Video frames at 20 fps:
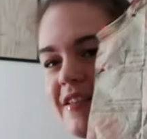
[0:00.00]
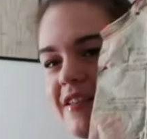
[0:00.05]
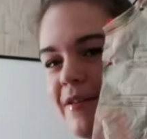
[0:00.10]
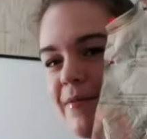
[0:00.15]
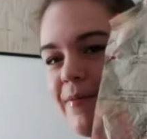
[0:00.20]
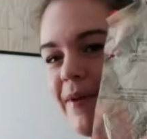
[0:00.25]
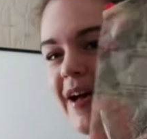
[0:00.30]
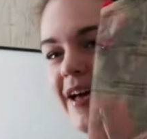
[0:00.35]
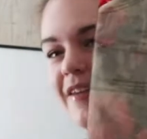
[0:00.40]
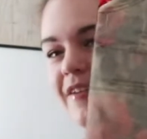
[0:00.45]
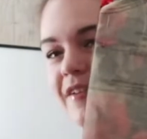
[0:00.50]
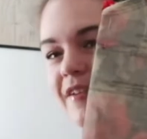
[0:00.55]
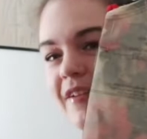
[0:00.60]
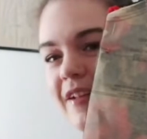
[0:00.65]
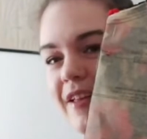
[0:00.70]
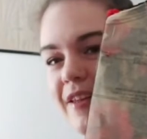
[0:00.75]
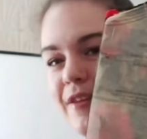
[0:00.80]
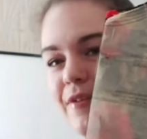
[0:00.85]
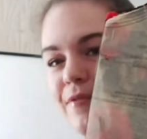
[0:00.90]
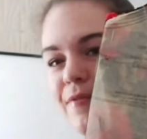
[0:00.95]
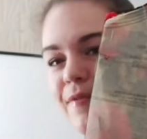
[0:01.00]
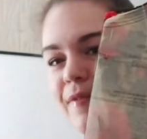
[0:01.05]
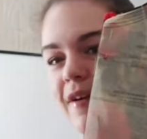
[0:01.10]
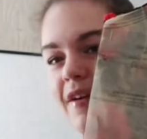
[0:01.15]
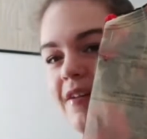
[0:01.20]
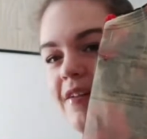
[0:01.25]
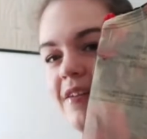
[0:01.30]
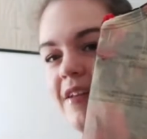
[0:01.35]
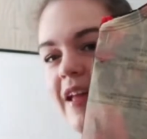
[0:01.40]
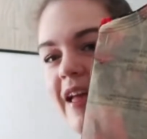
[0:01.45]
to the panel in the
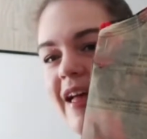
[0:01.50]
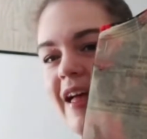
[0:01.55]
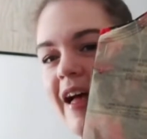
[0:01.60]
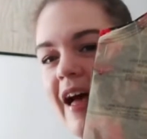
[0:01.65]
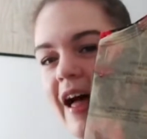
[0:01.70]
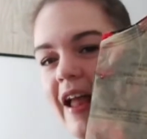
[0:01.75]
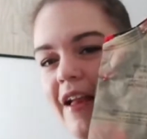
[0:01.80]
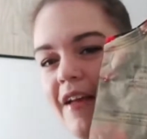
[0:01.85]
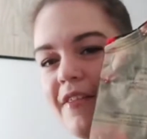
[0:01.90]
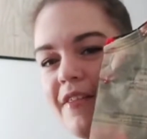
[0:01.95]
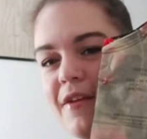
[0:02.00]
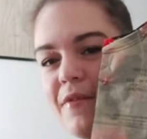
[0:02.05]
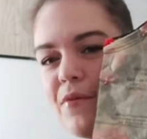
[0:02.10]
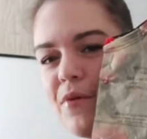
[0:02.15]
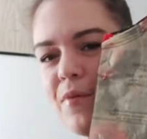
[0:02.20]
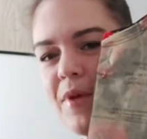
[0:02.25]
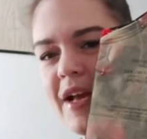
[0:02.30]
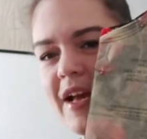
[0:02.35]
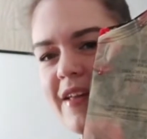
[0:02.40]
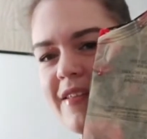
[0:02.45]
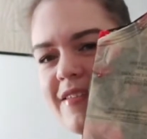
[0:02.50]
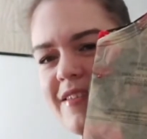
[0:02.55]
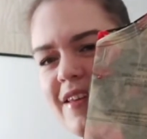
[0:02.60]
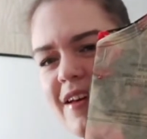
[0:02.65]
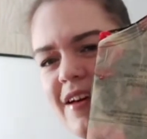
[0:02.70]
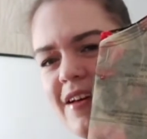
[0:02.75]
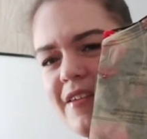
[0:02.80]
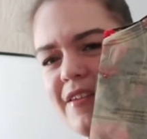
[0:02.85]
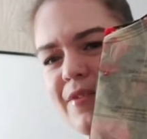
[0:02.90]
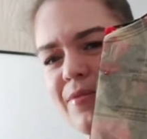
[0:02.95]
front. And I think when we get
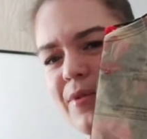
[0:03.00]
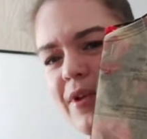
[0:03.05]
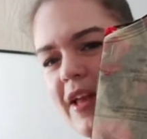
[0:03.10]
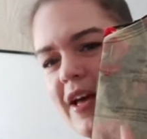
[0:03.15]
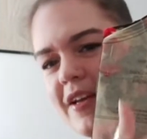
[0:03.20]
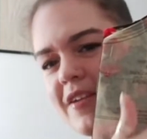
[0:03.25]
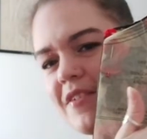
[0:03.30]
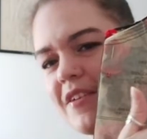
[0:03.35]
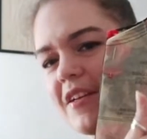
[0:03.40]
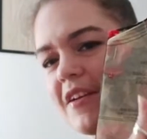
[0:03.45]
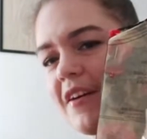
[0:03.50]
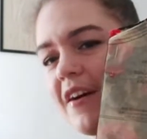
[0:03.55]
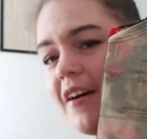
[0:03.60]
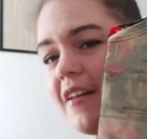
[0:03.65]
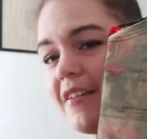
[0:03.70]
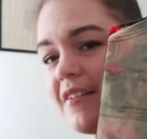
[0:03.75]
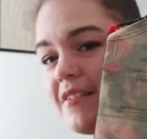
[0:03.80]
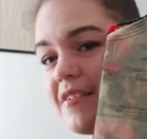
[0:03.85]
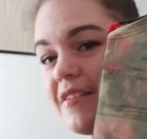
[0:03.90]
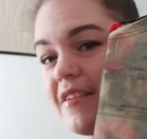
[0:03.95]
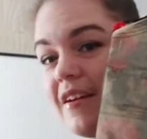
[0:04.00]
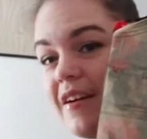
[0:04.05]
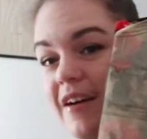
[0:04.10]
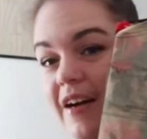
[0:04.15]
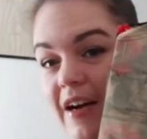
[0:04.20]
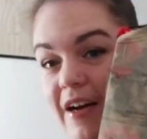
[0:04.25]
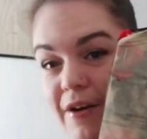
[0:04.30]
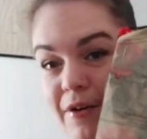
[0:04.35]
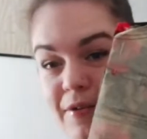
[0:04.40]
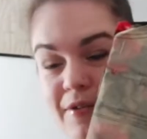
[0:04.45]
started, we'll actually cut this
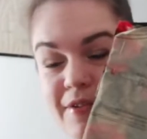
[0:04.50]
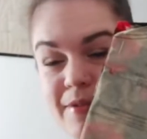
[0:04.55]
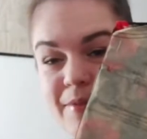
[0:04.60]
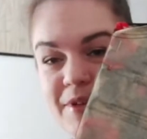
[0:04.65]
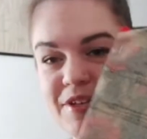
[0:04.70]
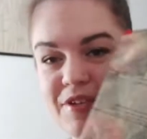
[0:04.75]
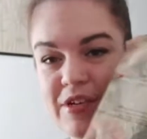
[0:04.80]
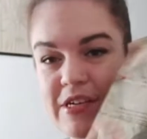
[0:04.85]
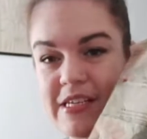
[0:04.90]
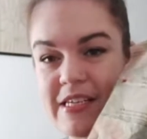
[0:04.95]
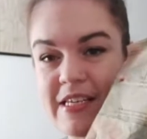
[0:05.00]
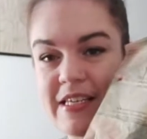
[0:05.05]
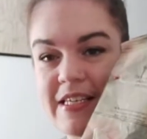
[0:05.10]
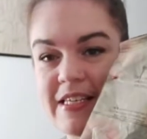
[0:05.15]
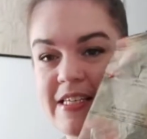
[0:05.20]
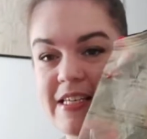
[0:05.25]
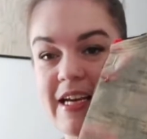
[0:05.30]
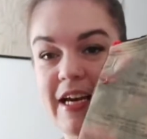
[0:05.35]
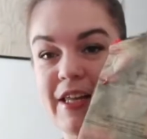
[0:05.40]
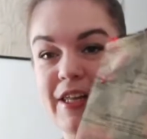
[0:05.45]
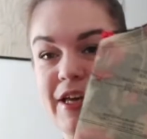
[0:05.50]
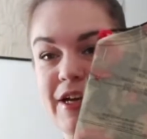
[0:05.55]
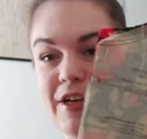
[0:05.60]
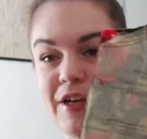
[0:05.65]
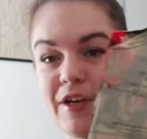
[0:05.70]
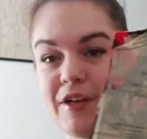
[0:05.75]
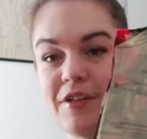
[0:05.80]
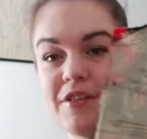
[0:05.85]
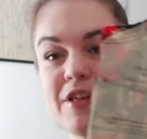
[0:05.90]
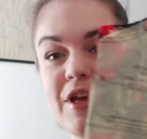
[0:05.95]
dart out. So I'm interested to see how that
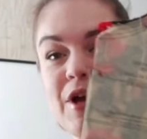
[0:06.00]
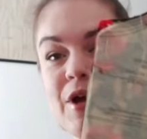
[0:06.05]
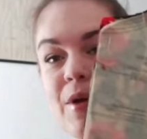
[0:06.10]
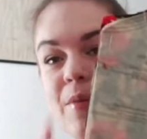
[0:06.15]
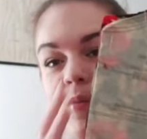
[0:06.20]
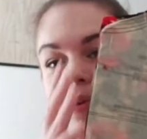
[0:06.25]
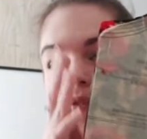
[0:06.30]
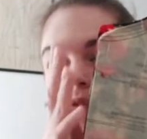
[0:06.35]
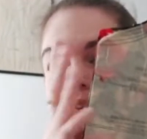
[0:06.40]
goes. But